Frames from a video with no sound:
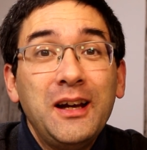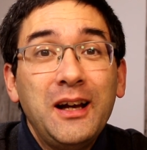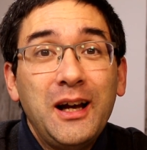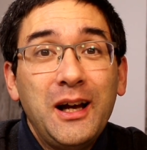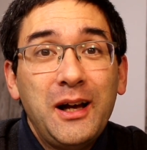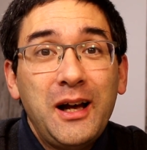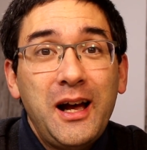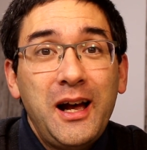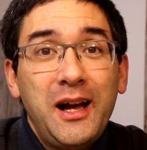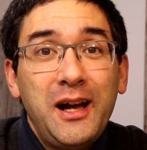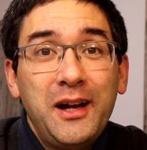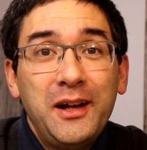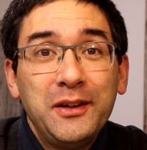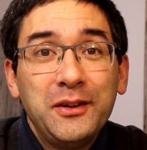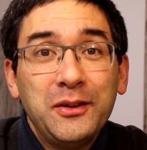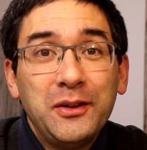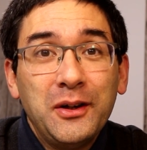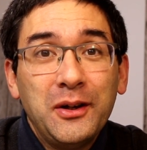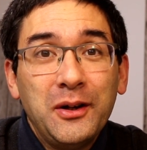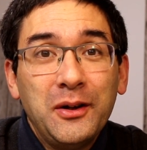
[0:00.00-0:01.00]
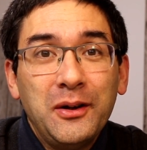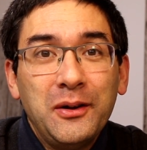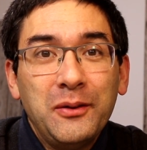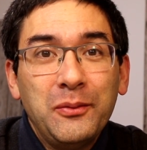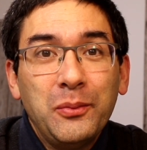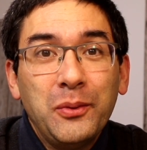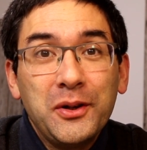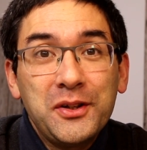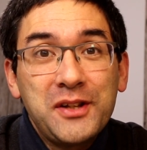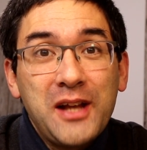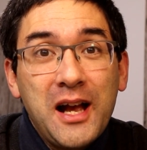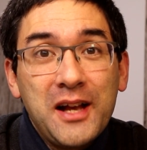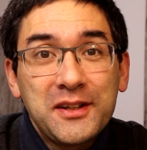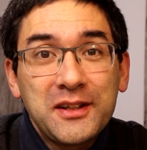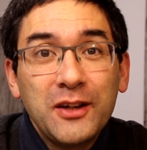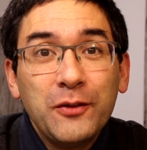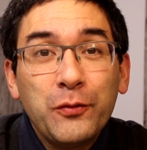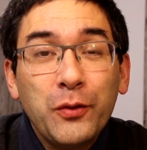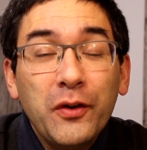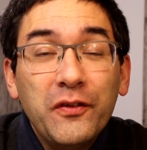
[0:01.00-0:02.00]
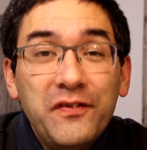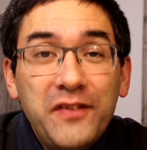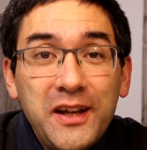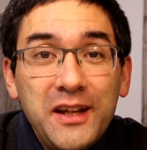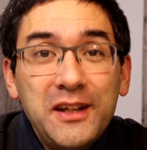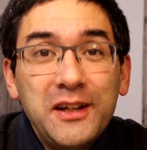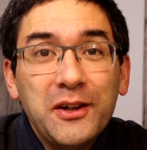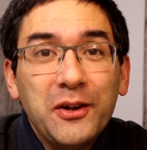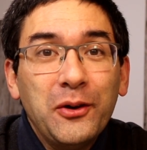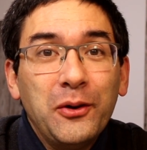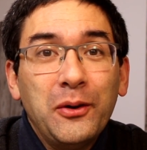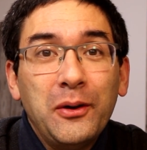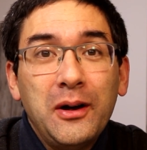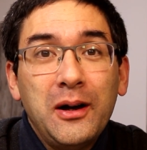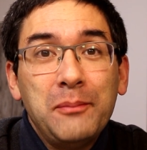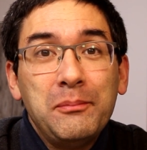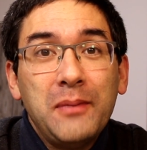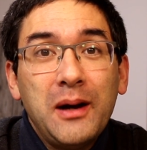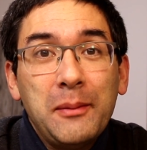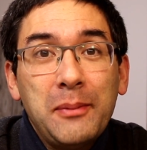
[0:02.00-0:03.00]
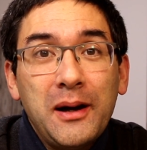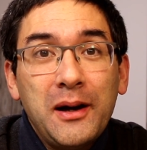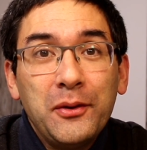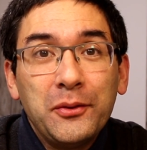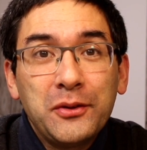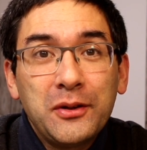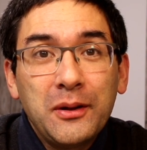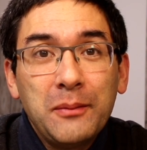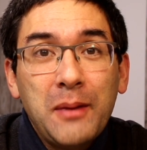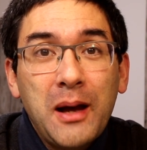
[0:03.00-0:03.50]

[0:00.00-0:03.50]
and was asking for a video about